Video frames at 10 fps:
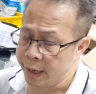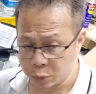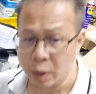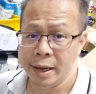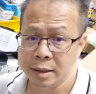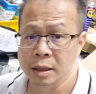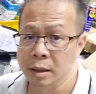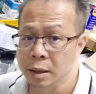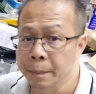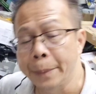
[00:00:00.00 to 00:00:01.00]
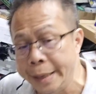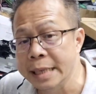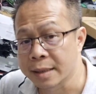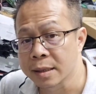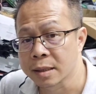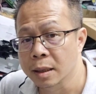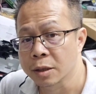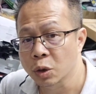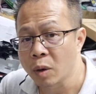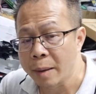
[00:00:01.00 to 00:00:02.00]
as well as the PE
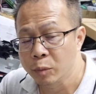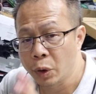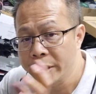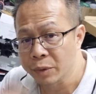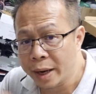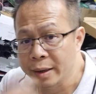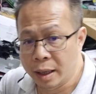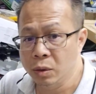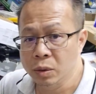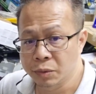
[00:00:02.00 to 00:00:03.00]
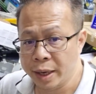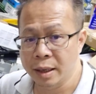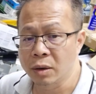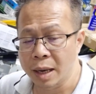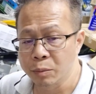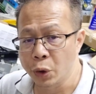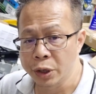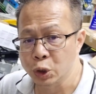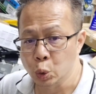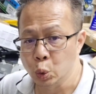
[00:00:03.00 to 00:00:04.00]
sensor. So I'm going right now I'm
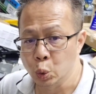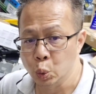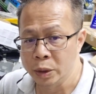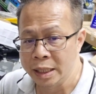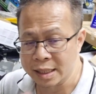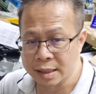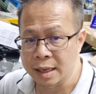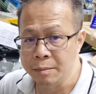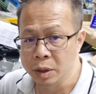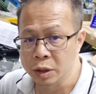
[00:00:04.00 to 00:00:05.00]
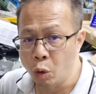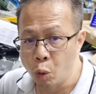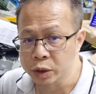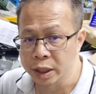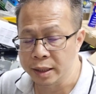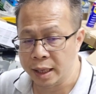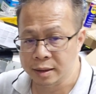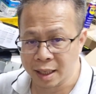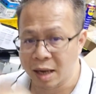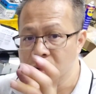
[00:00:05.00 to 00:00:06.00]
going to disassemble the whole thing
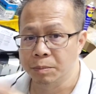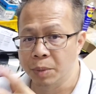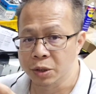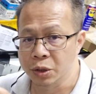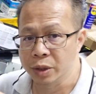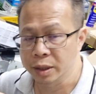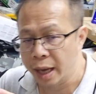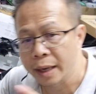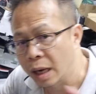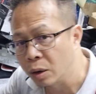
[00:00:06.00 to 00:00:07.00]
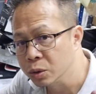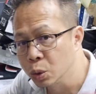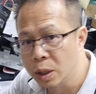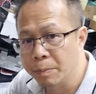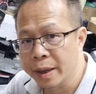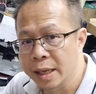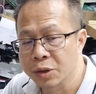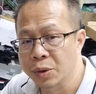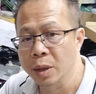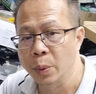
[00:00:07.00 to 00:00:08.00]
and take out the Purge unit, and I'll do the packing
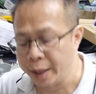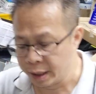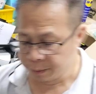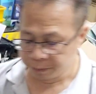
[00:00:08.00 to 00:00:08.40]
straight away.